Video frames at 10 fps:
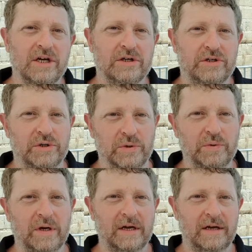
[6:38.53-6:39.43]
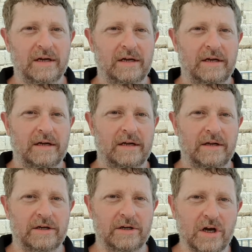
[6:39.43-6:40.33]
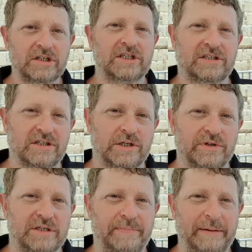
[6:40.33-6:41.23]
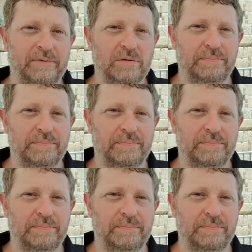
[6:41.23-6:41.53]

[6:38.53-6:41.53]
to not just the Jewish people,